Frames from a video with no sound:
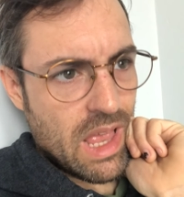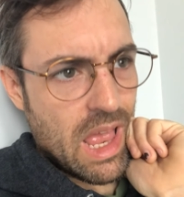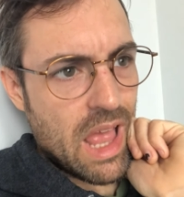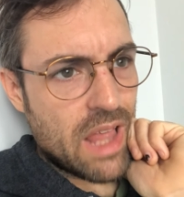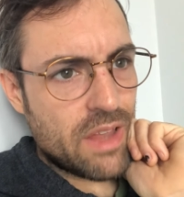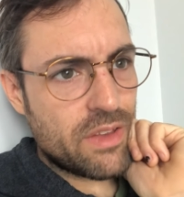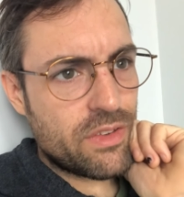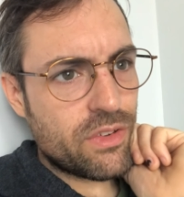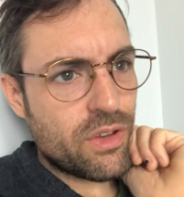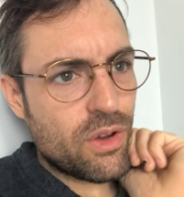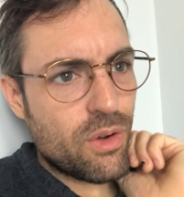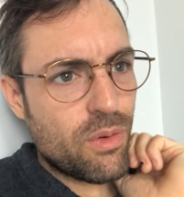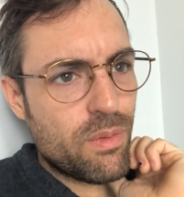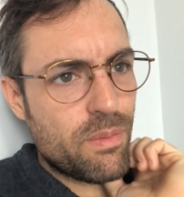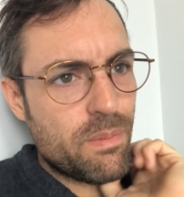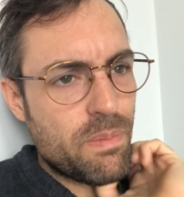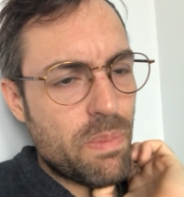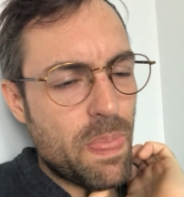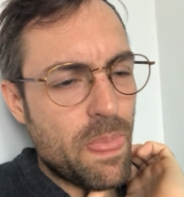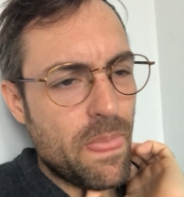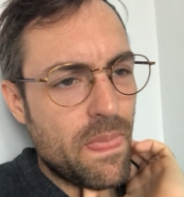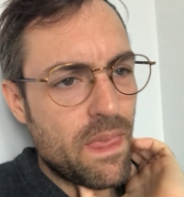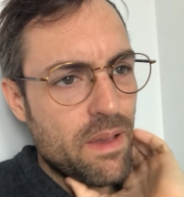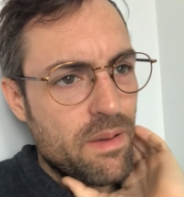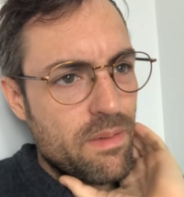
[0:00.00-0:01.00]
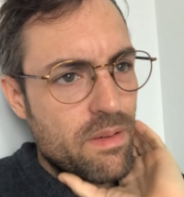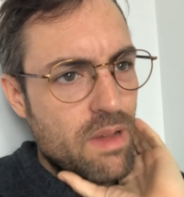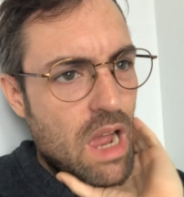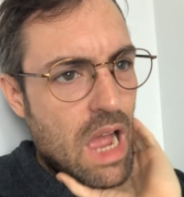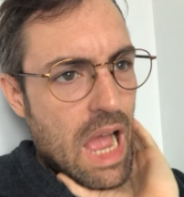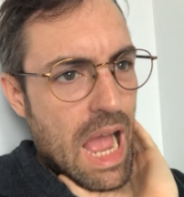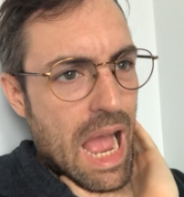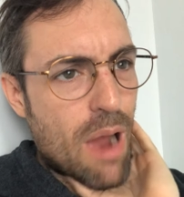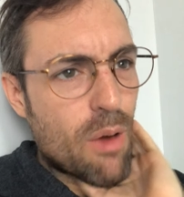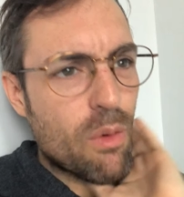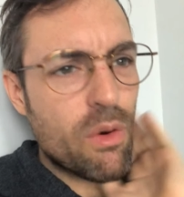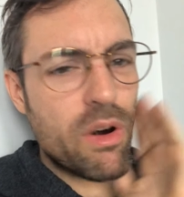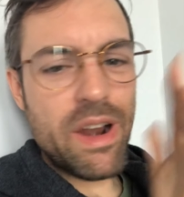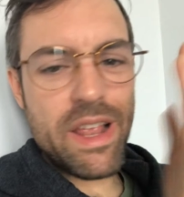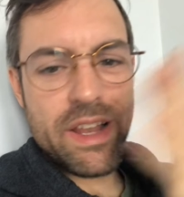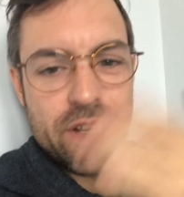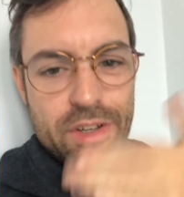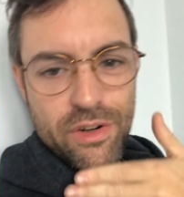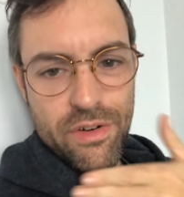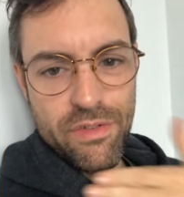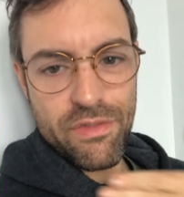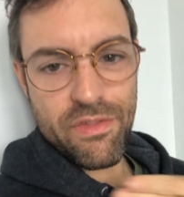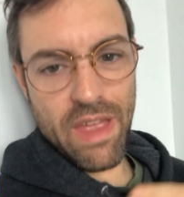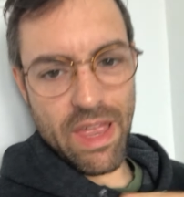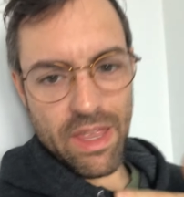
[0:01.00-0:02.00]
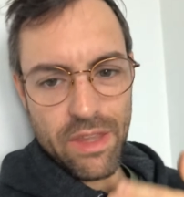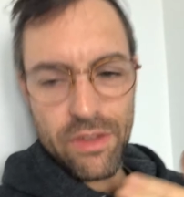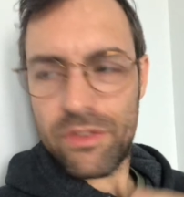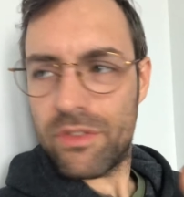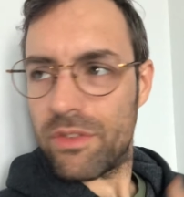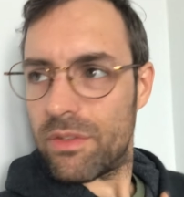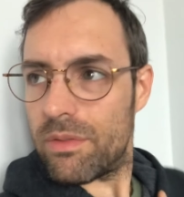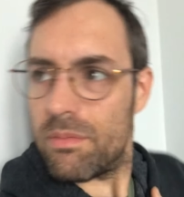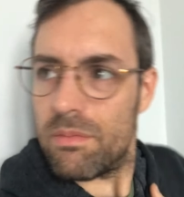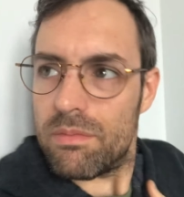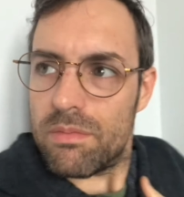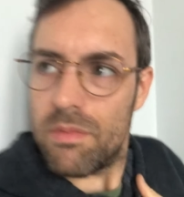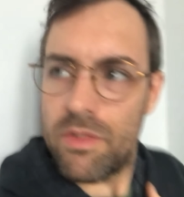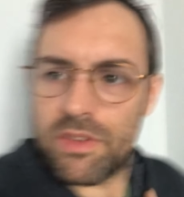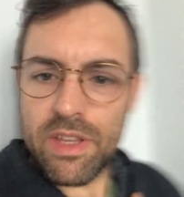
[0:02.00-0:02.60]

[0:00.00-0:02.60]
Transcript: And so our interface,